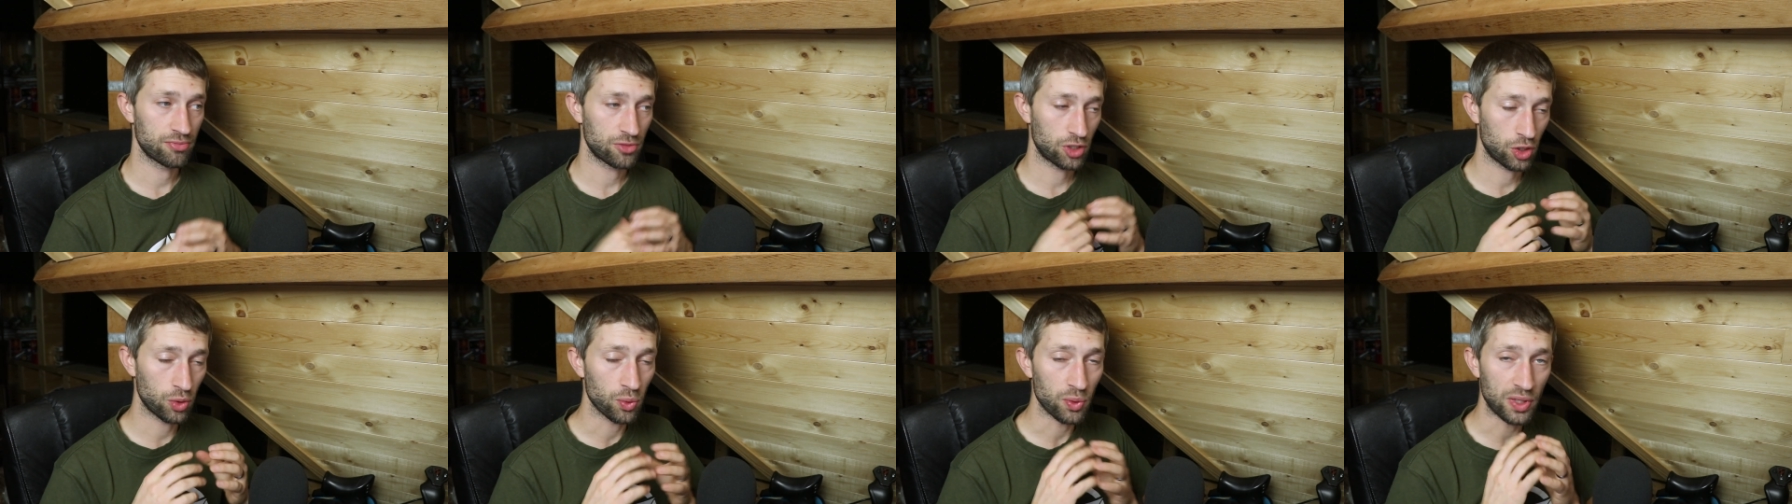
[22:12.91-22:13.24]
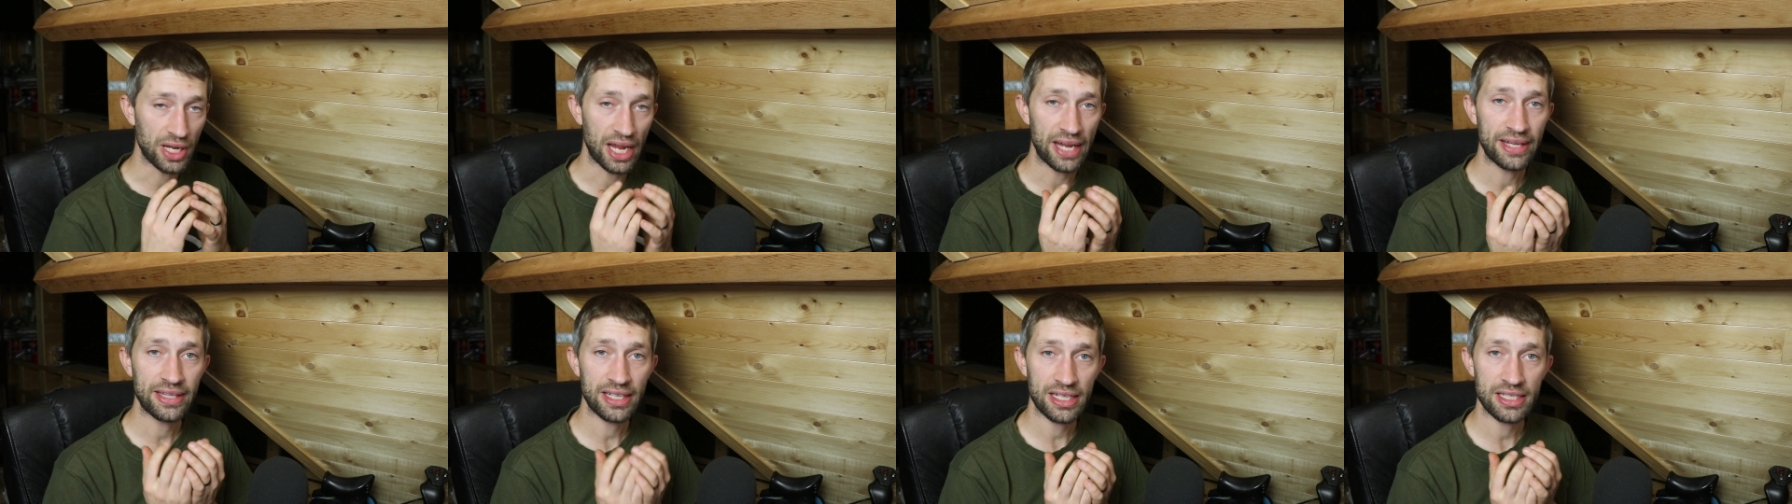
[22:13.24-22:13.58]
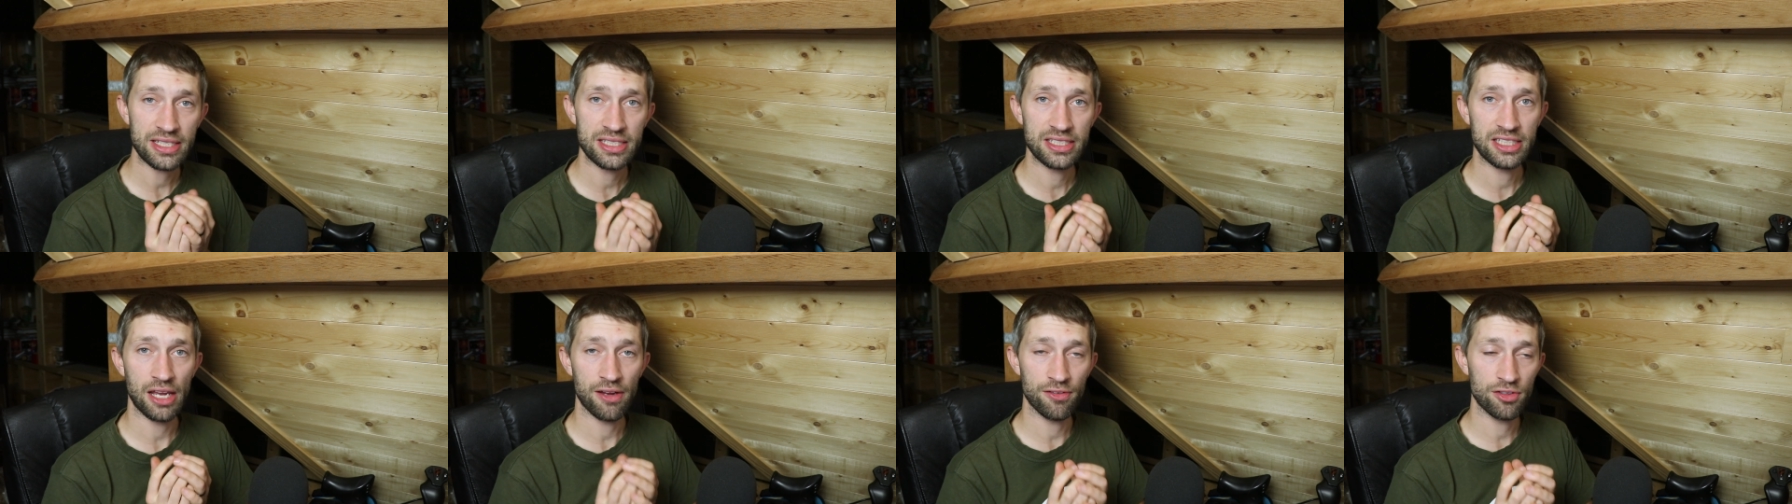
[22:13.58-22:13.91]
create that
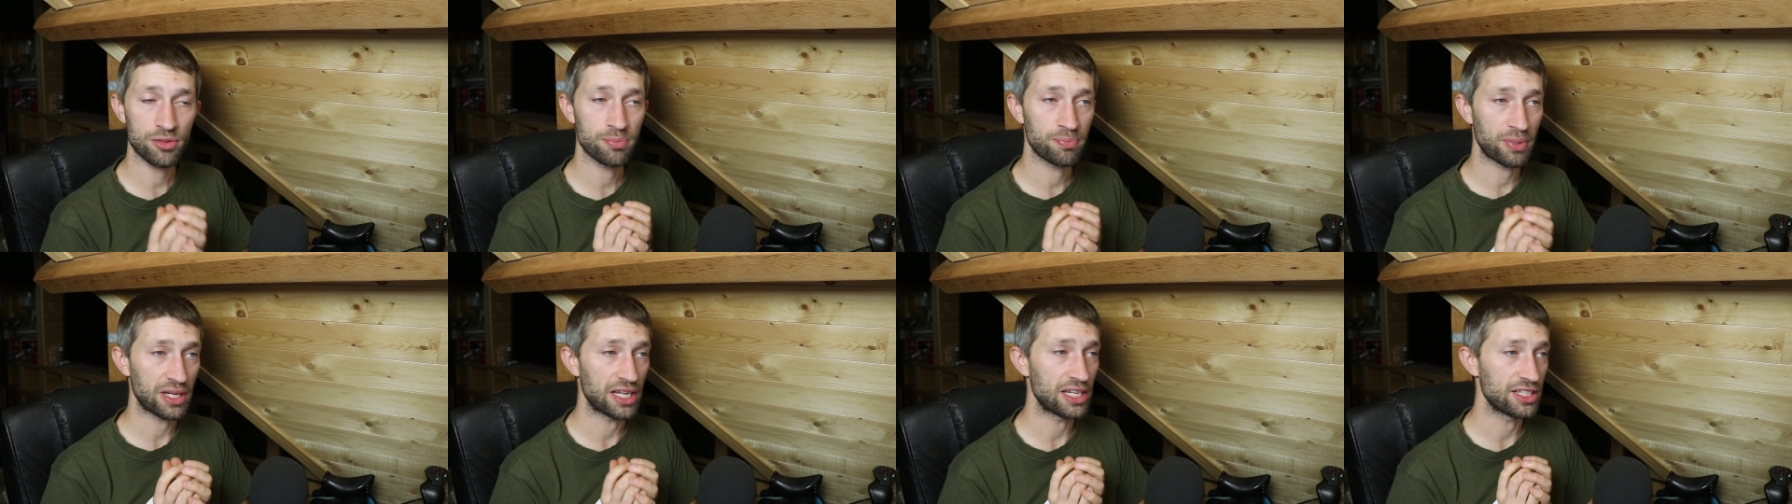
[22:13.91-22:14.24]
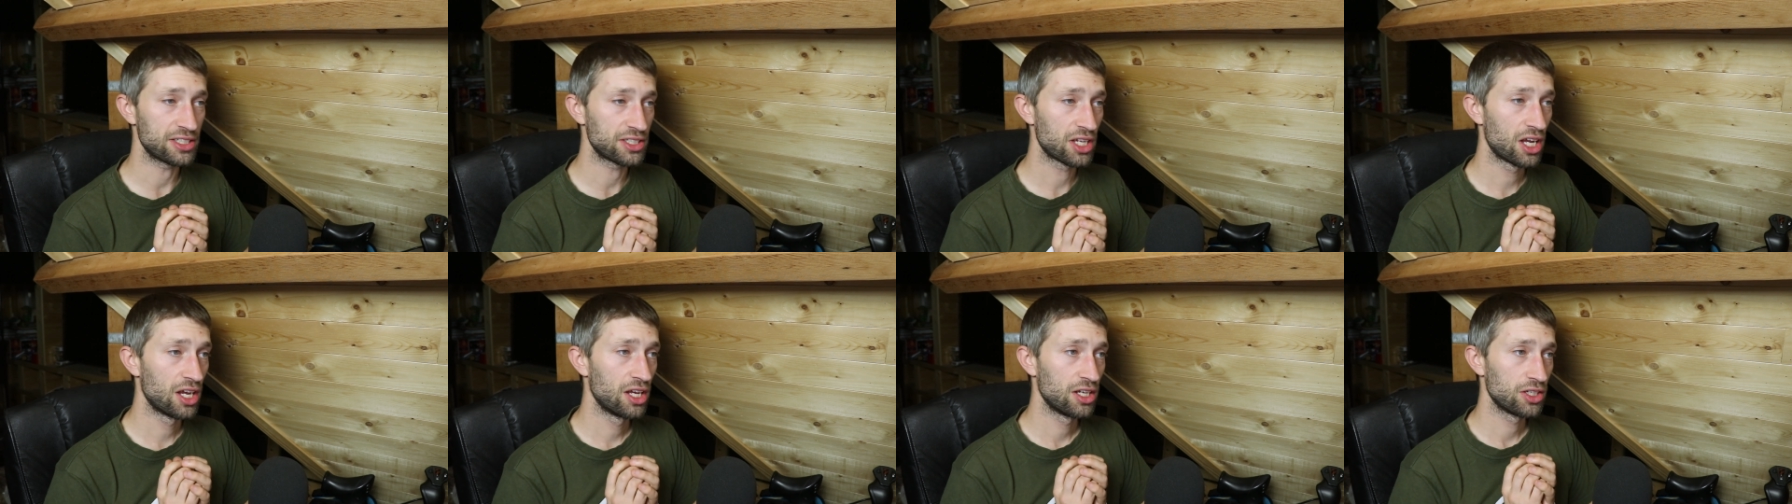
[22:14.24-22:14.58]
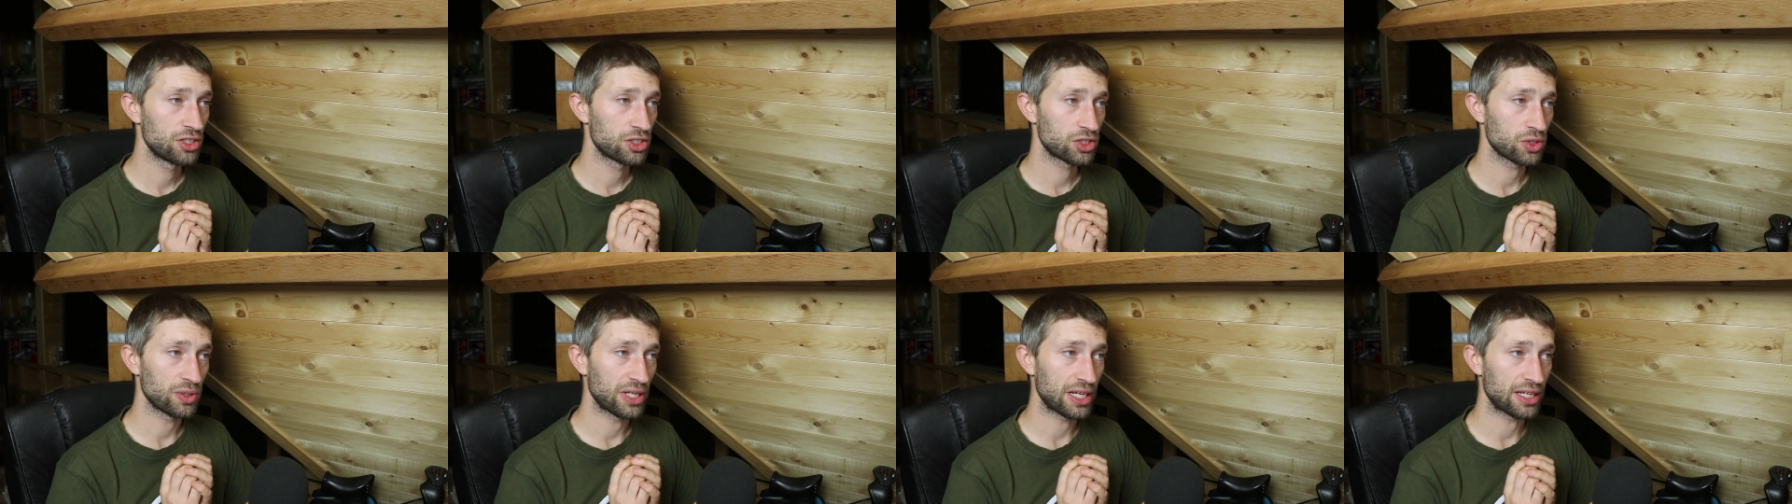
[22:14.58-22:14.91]
safe space
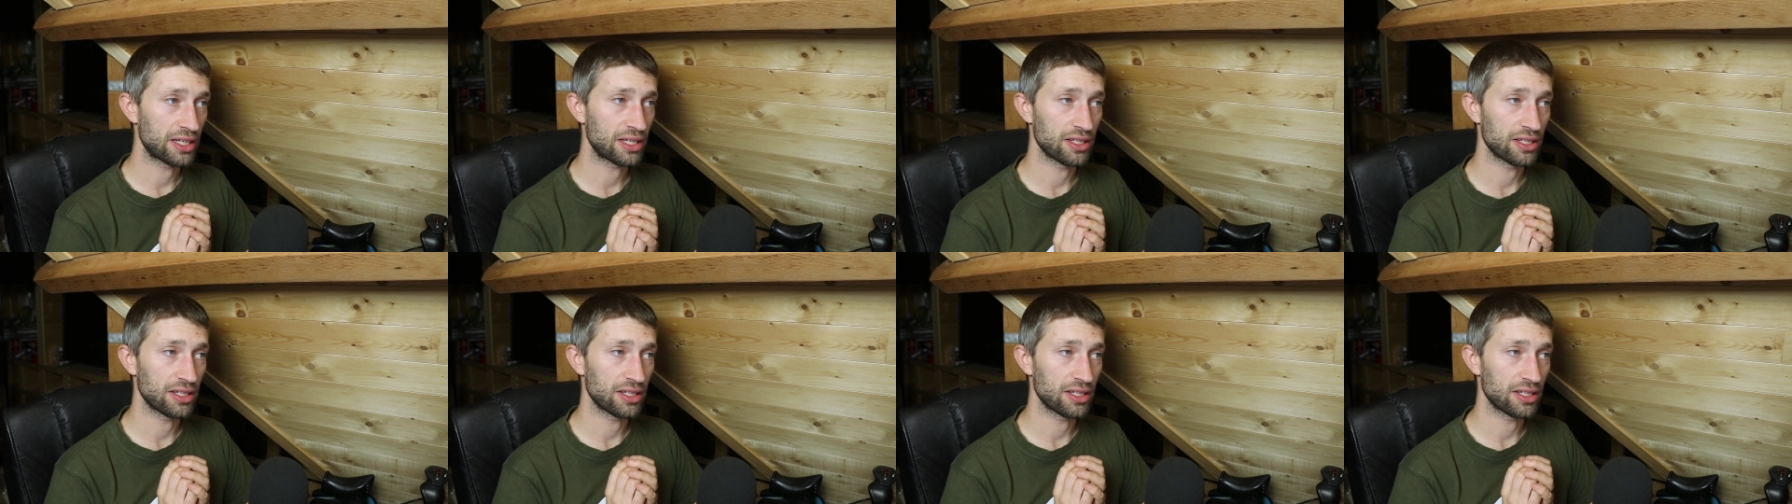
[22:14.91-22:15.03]
so they